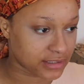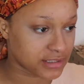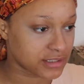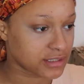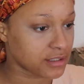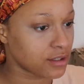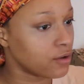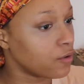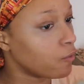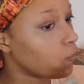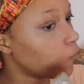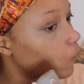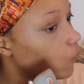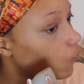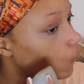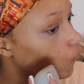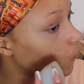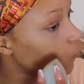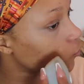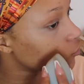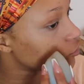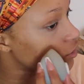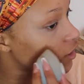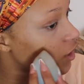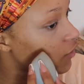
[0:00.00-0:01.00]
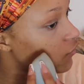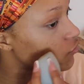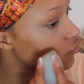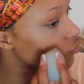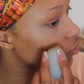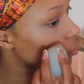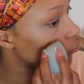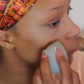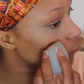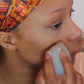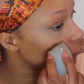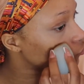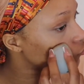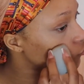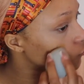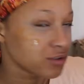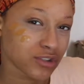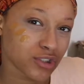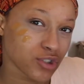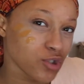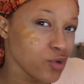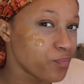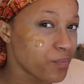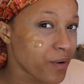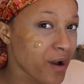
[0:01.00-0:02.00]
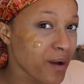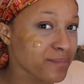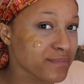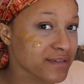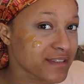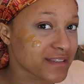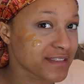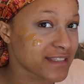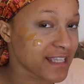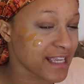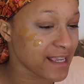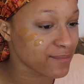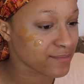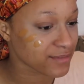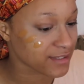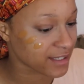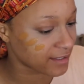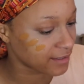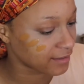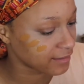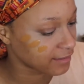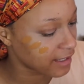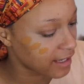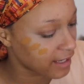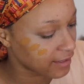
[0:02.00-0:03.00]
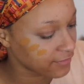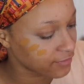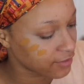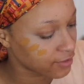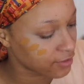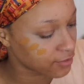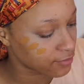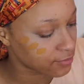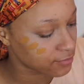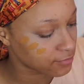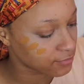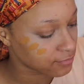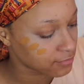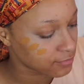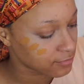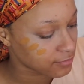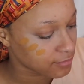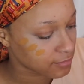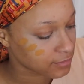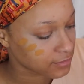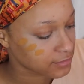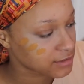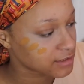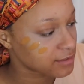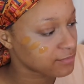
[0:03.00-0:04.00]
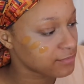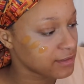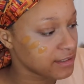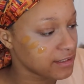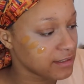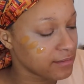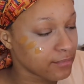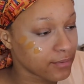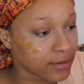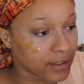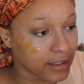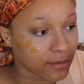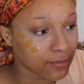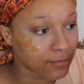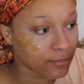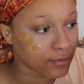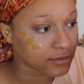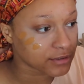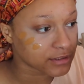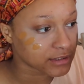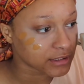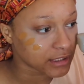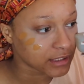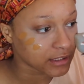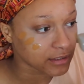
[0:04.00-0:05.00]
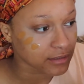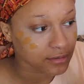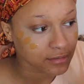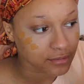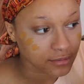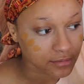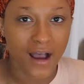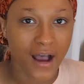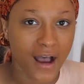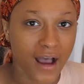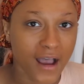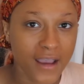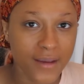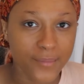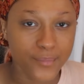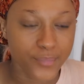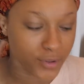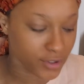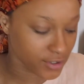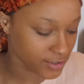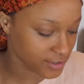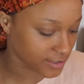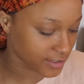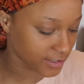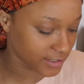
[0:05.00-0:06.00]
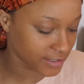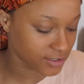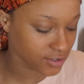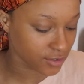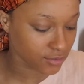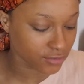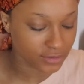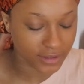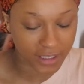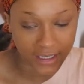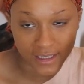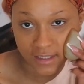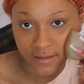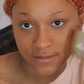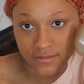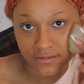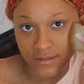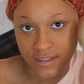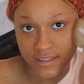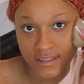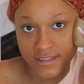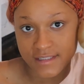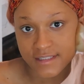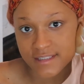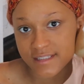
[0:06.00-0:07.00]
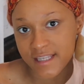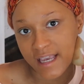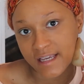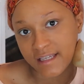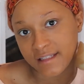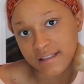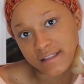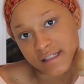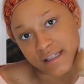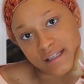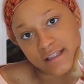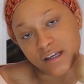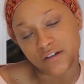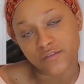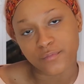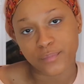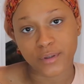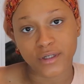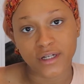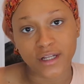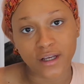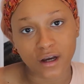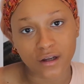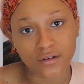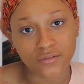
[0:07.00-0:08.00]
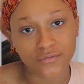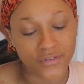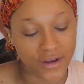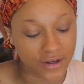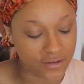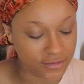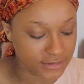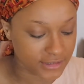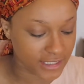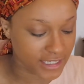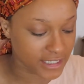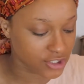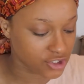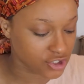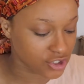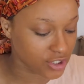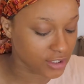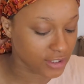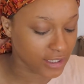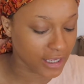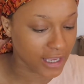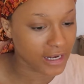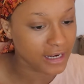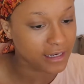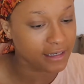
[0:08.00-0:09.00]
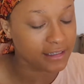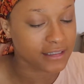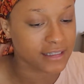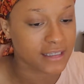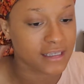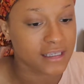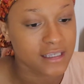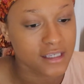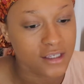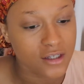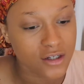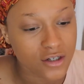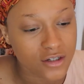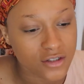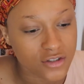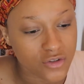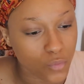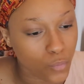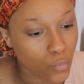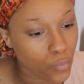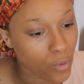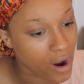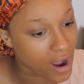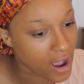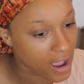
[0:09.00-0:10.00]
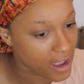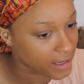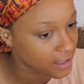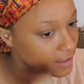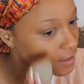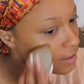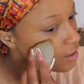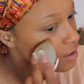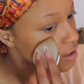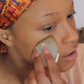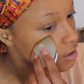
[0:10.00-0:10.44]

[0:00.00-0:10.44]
So we'll see how this goes. 2 pumps seems like a lot though to me, but we'll see. I personally don't like this technique of putting on foundation, and here's why.